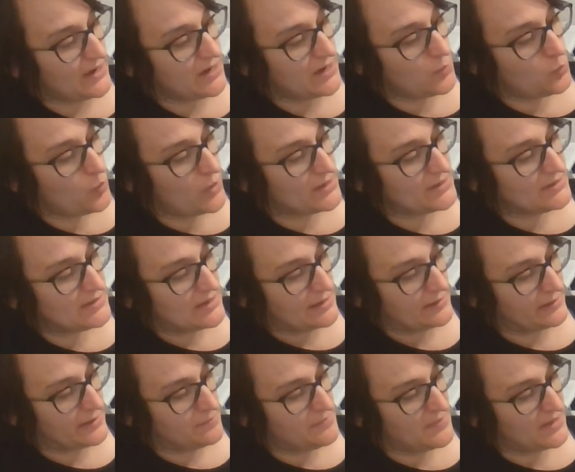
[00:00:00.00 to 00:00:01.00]
They didn't want
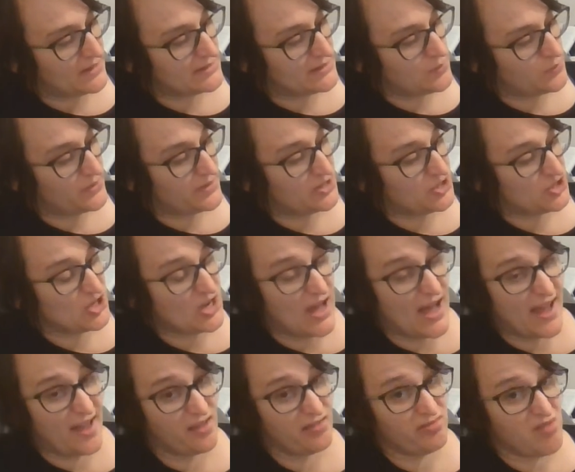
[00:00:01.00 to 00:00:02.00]
Dudley mixing with a
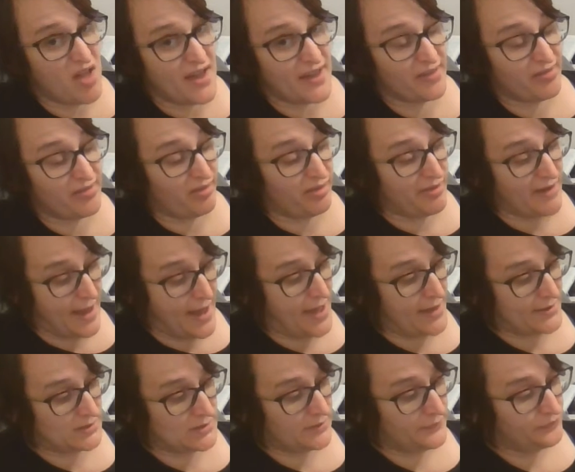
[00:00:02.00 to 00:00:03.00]
child like
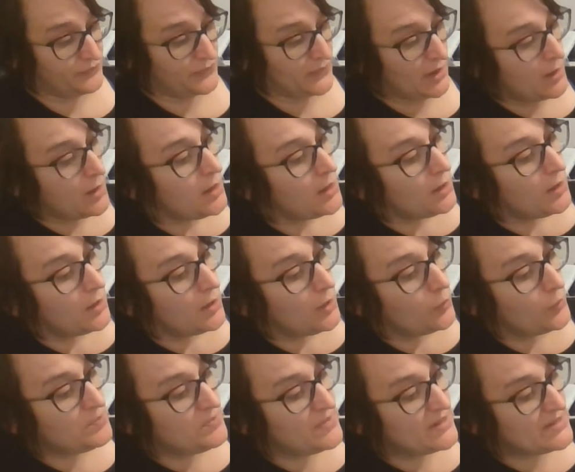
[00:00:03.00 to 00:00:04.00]
that.
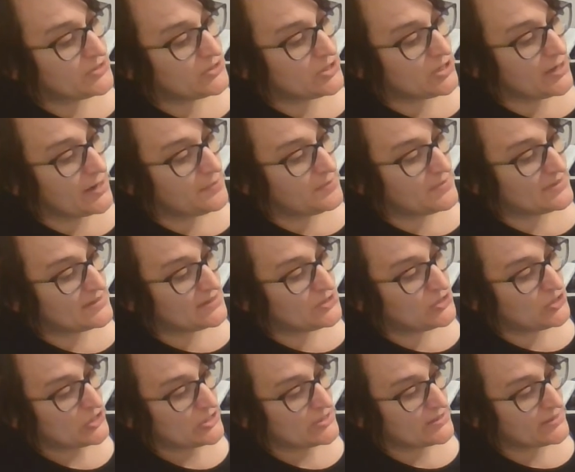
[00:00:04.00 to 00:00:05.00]
When Mr. and
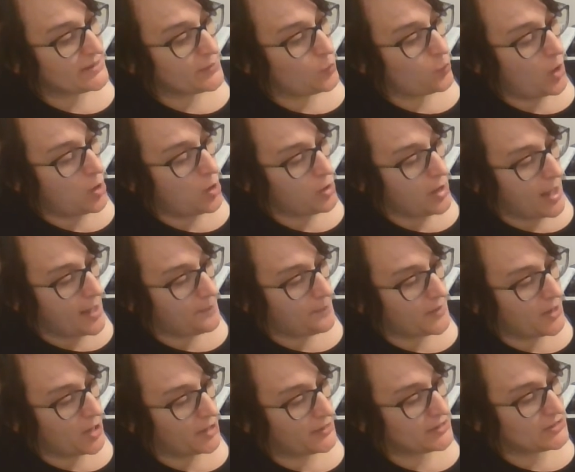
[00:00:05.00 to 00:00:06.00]
Mrs. Dursley woke up
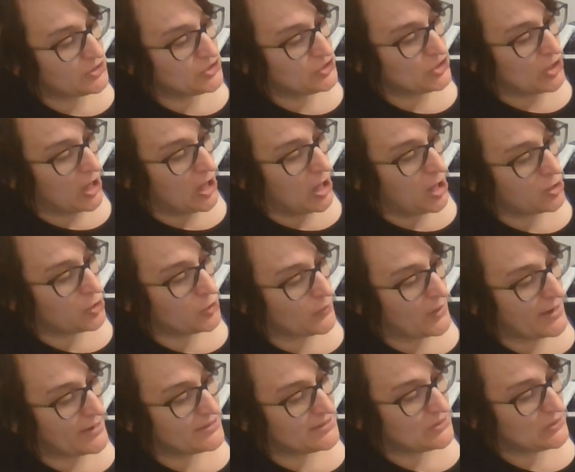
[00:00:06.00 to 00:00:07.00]
on a dull
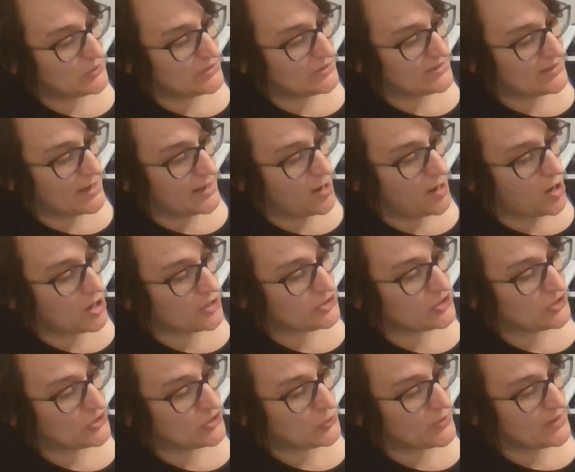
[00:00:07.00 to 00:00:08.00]
gray Tuesday, our
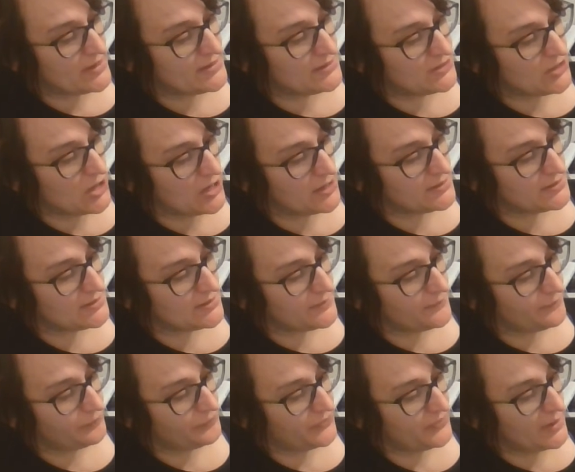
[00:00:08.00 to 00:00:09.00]
story starts.
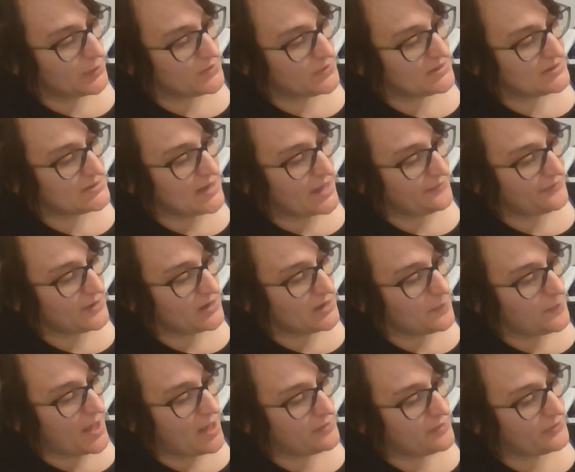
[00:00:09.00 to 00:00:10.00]
There was nothing
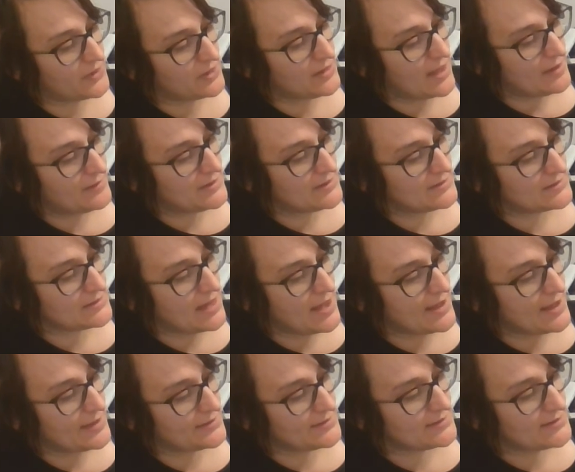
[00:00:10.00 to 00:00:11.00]
about the cloudy
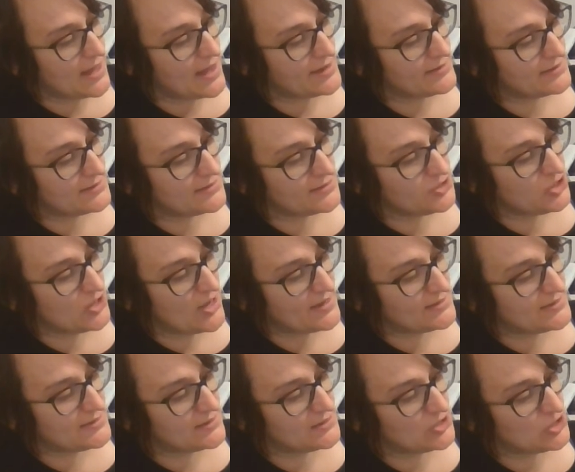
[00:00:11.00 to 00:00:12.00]
sky outside to
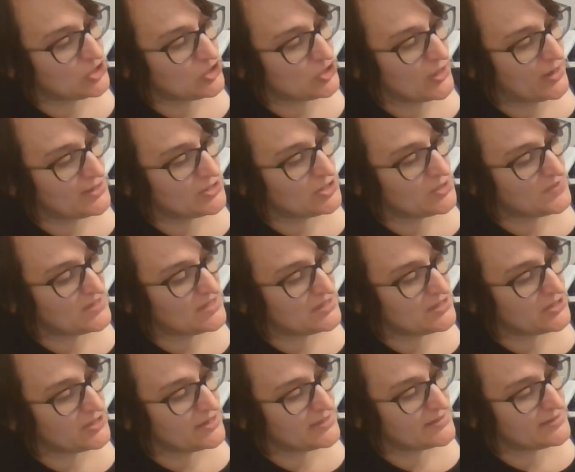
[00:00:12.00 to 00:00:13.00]
suggest that strange and
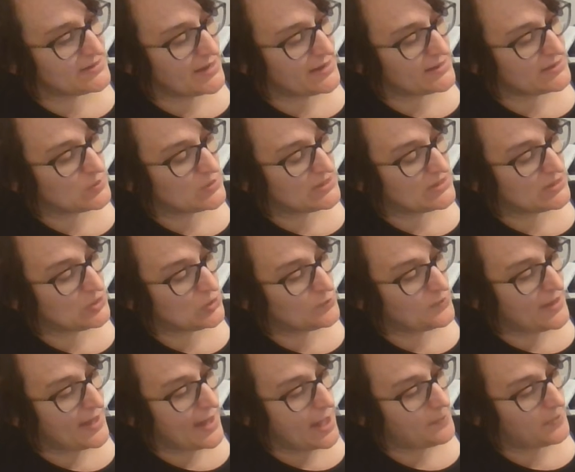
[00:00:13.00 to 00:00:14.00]
mysterious things would
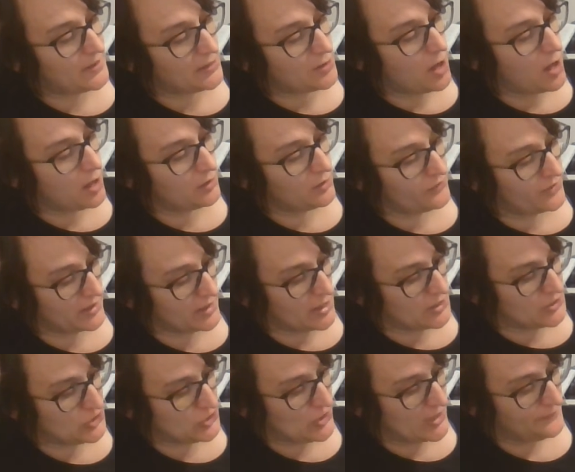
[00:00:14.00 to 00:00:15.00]
soon be happening all over the
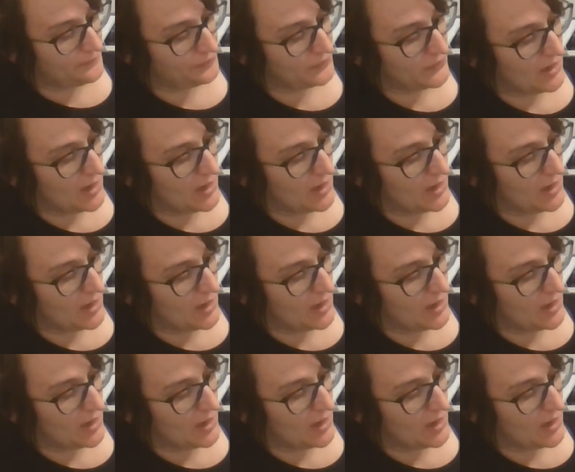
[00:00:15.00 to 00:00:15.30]
country.